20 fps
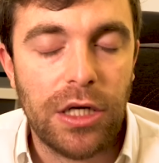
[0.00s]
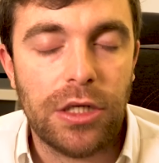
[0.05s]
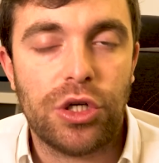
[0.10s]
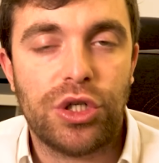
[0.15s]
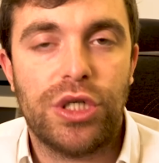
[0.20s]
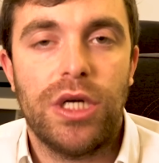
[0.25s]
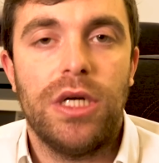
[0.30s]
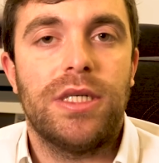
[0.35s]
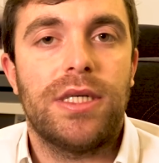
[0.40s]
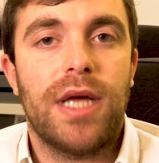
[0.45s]

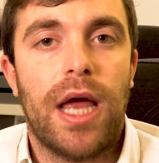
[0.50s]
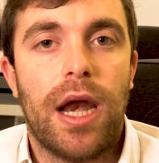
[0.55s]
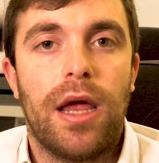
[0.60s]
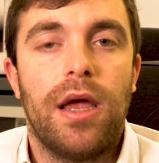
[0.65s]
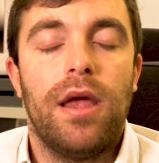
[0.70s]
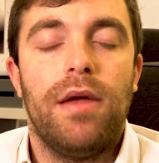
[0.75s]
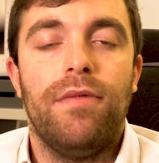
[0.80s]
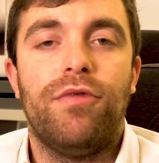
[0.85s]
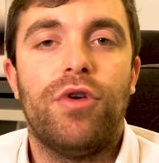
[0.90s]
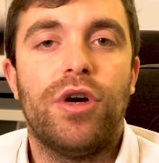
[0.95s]
interested in signing
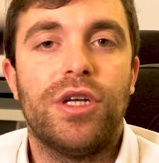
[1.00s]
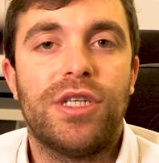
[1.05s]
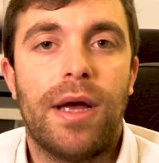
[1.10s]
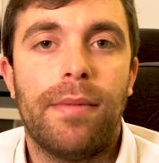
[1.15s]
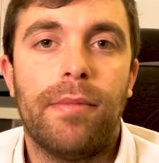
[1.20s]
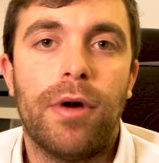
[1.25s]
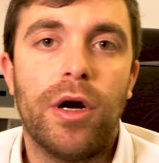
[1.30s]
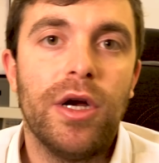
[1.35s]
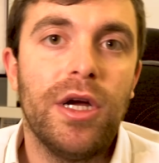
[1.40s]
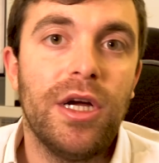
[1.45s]
him for the
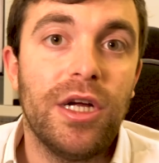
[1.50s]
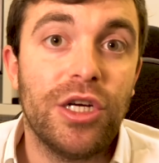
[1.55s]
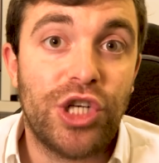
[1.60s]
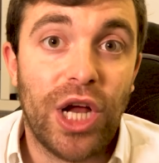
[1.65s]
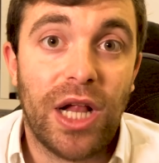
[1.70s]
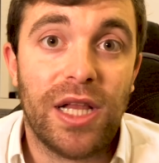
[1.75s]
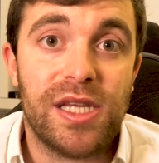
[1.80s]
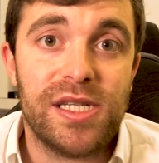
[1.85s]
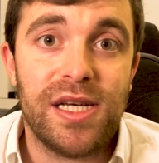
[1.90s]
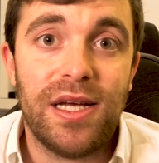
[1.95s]
summer.
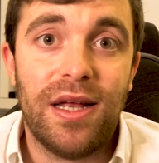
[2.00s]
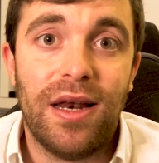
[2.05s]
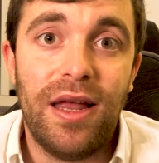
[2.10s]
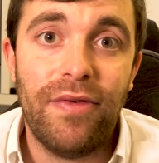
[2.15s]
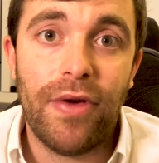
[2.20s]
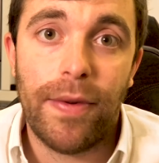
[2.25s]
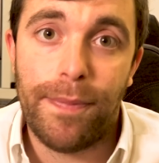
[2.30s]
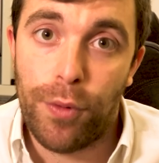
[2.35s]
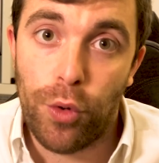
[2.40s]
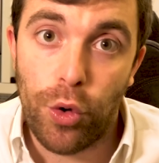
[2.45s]
Chelsea,
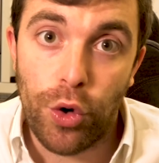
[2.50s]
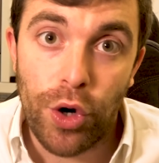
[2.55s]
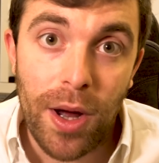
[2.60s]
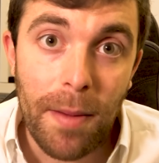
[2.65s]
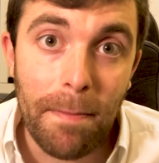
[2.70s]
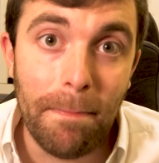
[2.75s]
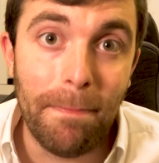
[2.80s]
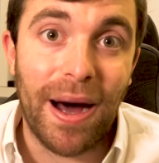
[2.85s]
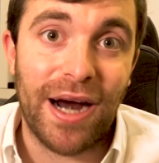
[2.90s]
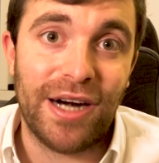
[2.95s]
Liverpool,
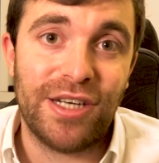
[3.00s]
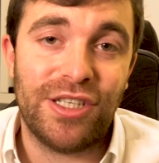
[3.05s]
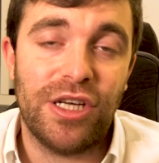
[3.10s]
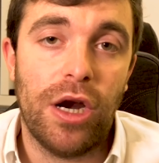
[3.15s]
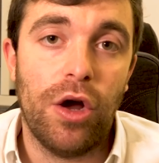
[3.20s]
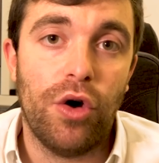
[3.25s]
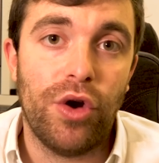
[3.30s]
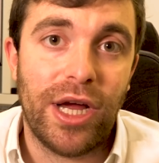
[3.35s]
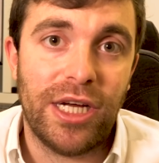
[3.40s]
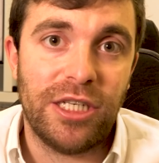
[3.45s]

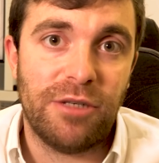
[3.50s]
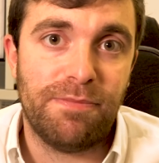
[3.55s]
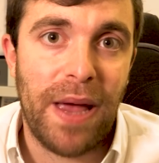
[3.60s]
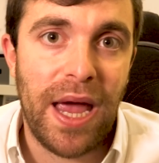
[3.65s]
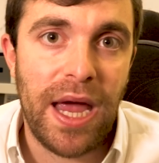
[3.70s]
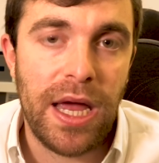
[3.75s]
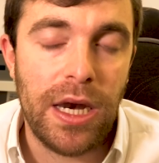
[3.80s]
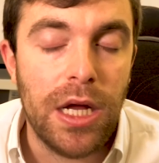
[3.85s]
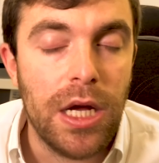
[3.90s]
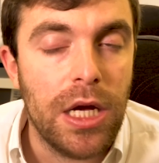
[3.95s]
Barcelona in
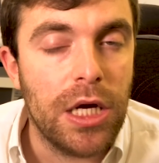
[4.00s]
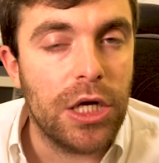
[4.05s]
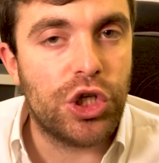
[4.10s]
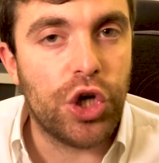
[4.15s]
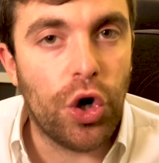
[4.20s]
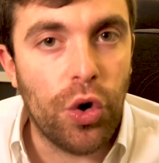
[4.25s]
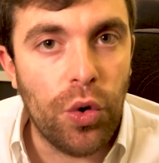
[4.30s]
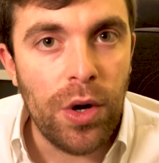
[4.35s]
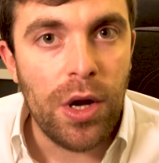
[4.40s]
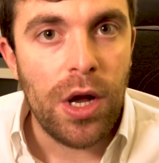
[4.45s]
Spain.
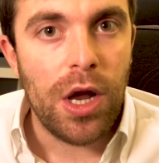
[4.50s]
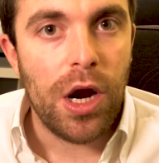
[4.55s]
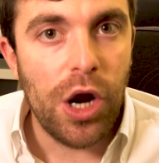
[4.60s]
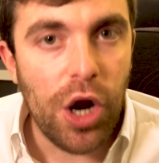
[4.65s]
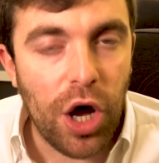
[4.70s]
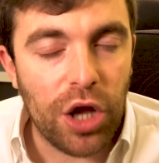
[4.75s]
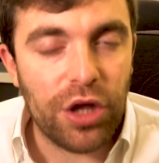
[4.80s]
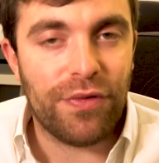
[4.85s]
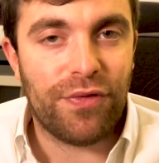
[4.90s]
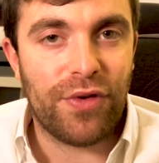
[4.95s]
So a
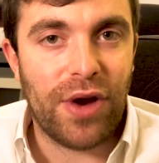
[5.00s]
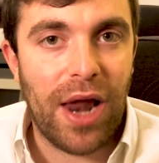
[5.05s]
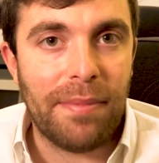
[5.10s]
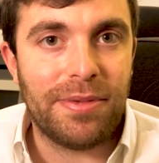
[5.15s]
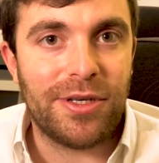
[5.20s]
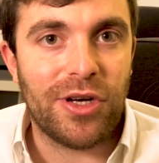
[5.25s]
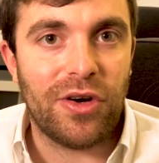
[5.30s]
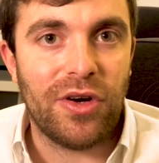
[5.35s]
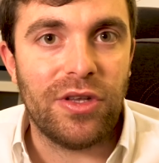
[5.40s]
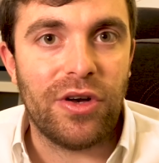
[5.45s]
lot of
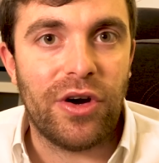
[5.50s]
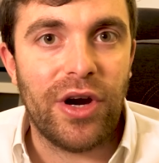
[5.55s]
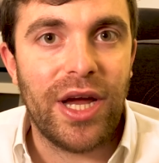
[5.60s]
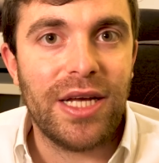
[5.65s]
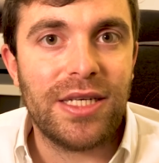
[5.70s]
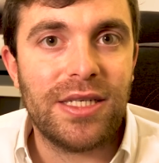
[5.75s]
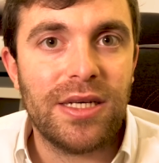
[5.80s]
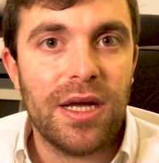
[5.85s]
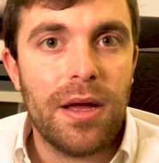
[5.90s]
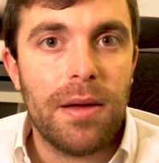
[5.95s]
clubs are in the
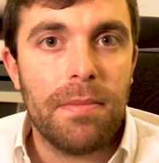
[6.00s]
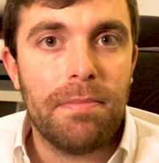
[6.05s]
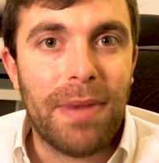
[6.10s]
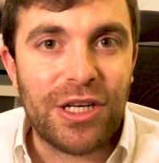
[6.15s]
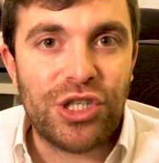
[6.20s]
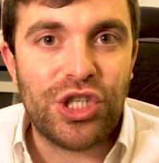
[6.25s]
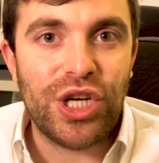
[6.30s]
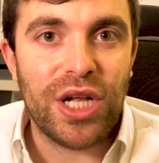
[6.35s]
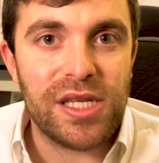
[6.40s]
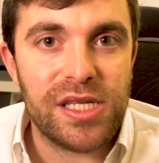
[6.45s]
race.
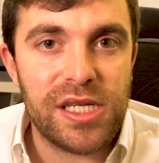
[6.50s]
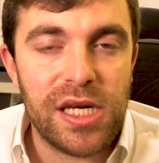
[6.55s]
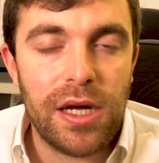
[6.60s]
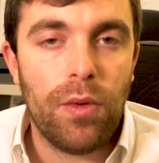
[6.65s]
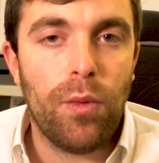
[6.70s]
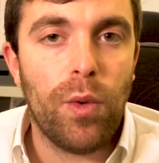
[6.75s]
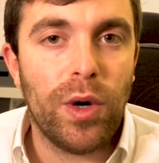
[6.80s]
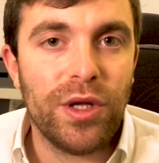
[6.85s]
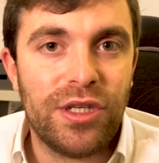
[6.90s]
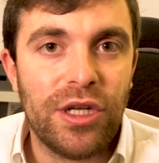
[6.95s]
But Chelsea
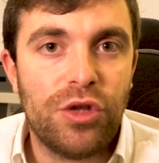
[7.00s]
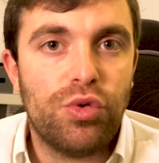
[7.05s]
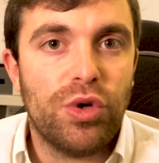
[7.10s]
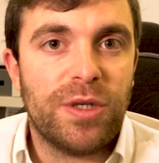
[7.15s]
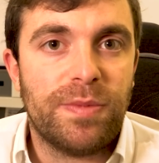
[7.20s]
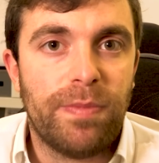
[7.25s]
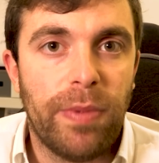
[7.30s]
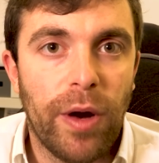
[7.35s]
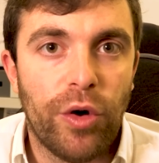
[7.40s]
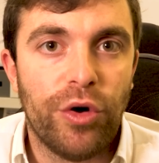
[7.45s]
wanted to
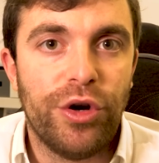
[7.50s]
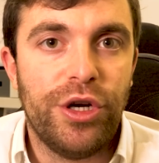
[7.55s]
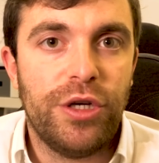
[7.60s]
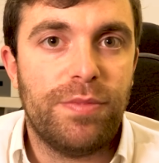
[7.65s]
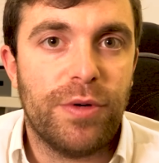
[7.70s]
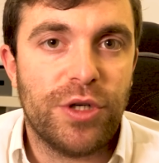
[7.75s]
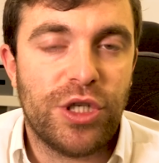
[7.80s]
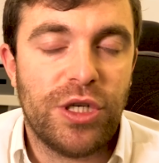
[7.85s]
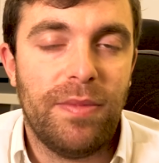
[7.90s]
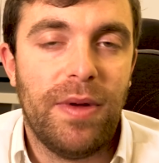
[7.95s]
explore this
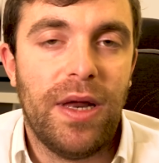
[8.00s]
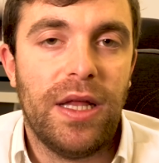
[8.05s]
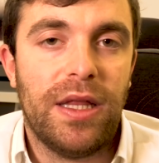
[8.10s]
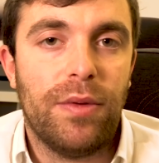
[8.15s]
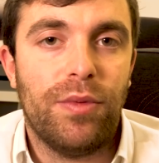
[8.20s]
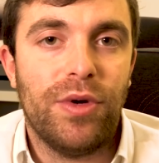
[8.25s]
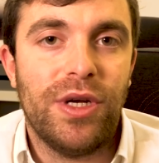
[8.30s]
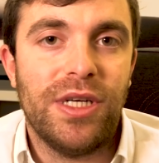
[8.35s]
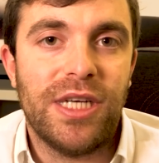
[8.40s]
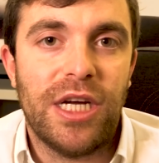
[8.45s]

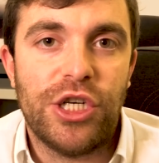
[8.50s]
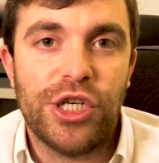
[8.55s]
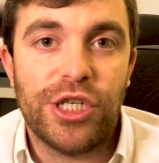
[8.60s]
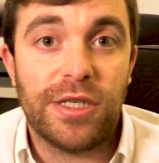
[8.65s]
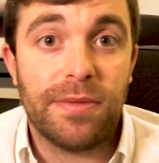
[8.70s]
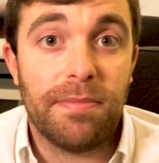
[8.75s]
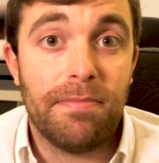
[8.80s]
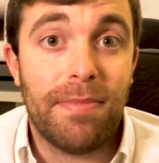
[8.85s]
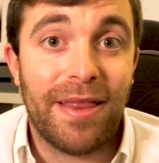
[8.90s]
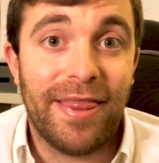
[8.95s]
possibility with his
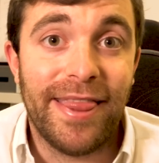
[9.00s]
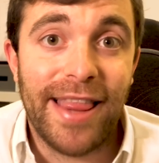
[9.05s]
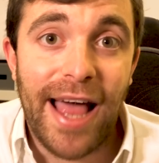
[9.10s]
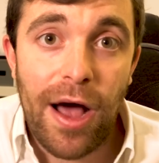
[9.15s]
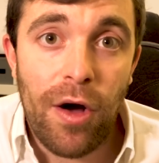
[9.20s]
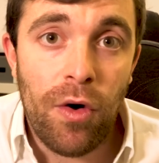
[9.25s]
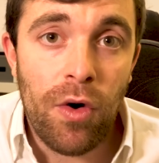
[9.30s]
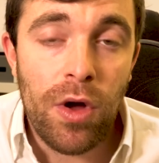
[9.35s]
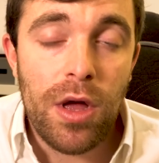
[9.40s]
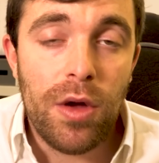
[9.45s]
agents. But
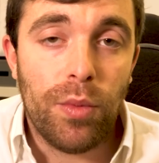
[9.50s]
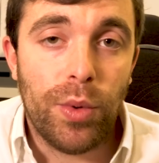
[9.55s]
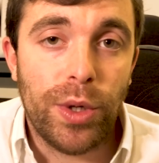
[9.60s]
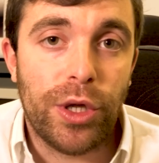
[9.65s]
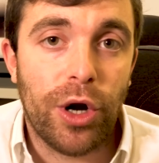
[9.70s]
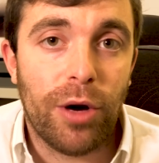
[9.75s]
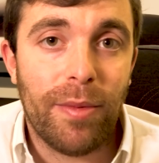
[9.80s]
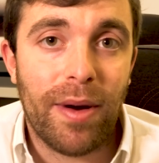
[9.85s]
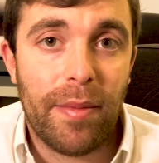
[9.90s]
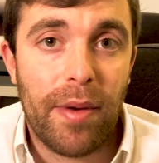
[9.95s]
now,
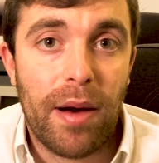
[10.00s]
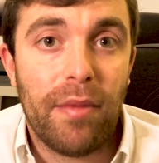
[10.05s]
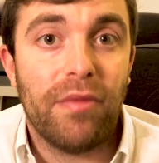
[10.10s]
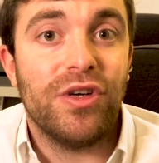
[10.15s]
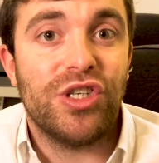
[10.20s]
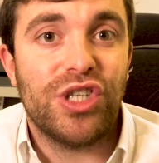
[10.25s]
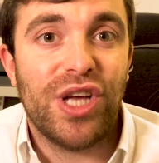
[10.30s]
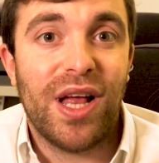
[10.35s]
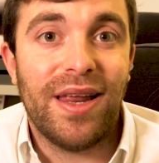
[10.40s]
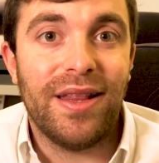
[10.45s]
with Roman
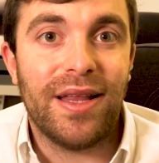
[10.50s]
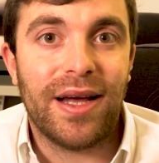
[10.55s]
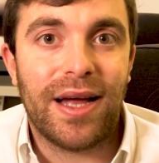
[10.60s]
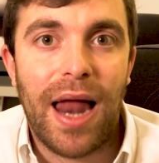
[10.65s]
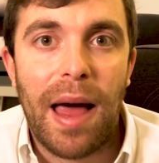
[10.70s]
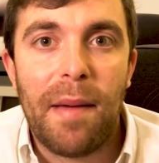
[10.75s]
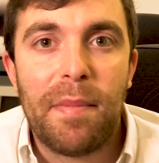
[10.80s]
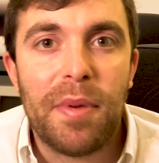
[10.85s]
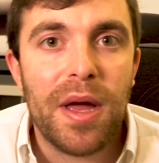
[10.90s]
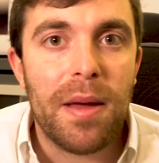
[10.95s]
Abramovich selling the
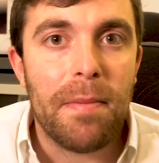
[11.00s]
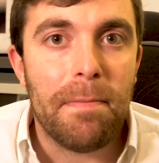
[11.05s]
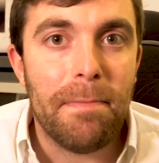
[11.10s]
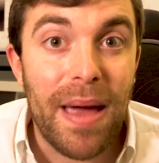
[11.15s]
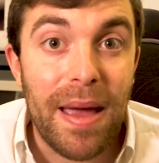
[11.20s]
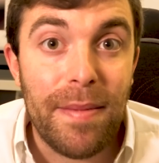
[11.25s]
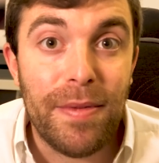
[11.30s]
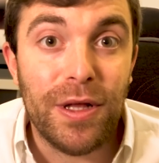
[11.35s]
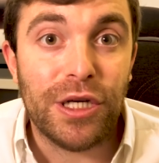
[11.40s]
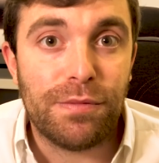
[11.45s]
club,
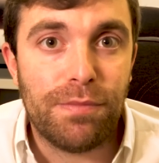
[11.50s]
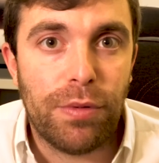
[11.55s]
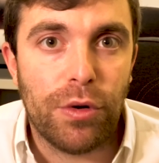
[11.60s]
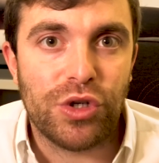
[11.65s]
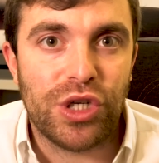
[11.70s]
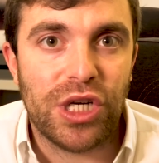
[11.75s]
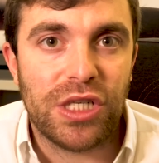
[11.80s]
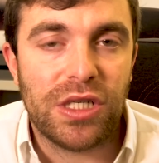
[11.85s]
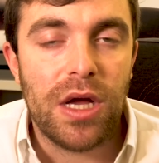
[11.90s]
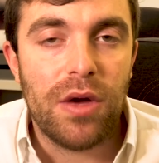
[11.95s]
maybe this
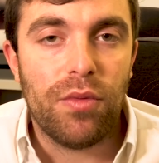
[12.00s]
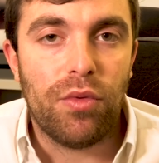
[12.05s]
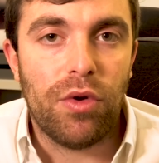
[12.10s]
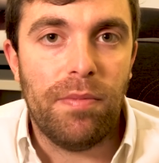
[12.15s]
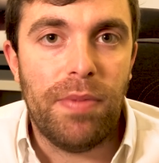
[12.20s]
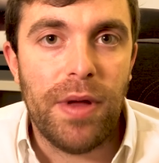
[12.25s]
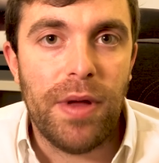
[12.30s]
process will